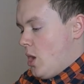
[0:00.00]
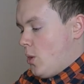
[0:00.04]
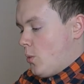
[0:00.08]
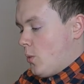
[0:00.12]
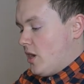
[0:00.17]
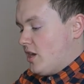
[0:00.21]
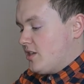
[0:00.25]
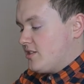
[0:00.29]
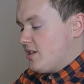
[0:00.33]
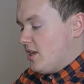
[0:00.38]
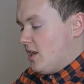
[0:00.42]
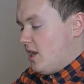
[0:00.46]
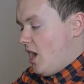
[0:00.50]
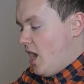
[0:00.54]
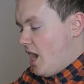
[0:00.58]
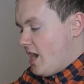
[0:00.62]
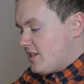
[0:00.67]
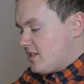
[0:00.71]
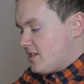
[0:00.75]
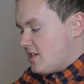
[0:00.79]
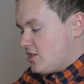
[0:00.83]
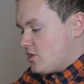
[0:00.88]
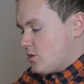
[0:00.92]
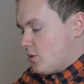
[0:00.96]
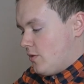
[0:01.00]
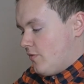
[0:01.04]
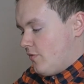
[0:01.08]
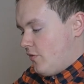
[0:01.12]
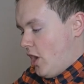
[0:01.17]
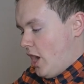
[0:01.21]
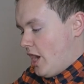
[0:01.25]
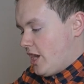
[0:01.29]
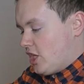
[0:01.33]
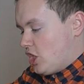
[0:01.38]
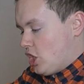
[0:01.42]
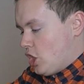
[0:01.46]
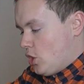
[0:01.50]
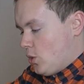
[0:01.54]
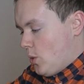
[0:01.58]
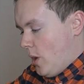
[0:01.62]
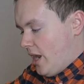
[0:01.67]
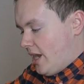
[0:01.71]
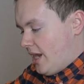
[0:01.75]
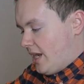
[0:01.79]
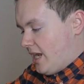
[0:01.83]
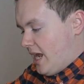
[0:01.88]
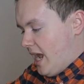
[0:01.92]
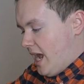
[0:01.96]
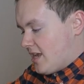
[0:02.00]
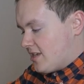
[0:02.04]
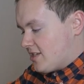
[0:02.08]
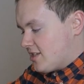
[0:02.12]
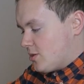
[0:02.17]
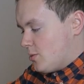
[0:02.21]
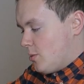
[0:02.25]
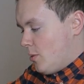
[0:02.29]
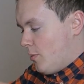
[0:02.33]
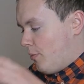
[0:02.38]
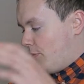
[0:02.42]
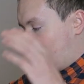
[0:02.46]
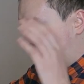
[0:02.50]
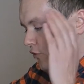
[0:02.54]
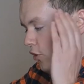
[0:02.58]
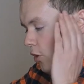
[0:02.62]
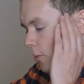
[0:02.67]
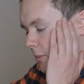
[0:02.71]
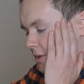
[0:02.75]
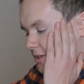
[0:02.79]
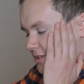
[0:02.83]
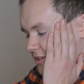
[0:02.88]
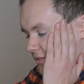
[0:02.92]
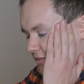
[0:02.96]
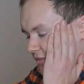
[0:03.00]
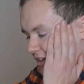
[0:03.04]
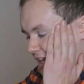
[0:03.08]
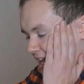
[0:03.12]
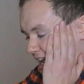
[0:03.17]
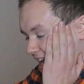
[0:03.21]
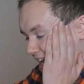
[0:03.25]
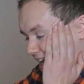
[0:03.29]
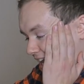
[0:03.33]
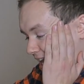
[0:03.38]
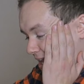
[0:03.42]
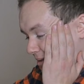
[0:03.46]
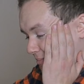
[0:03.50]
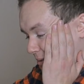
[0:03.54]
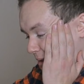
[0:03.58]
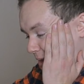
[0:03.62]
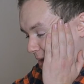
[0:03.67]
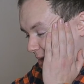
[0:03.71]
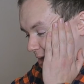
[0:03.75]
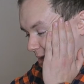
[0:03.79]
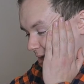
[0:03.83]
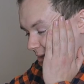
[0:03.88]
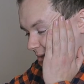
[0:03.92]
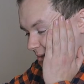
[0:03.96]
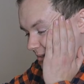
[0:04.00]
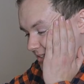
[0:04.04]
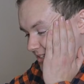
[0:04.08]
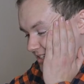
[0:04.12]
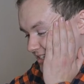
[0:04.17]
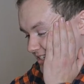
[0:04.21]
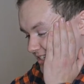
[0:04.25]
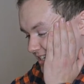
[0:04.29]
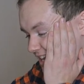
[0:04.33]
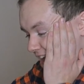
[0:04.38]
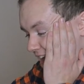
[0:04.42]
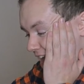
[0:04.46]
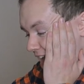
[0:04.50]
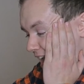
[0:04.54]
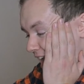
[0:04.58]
we are delighted to invite you and a guest to a performance of Kinky Boots.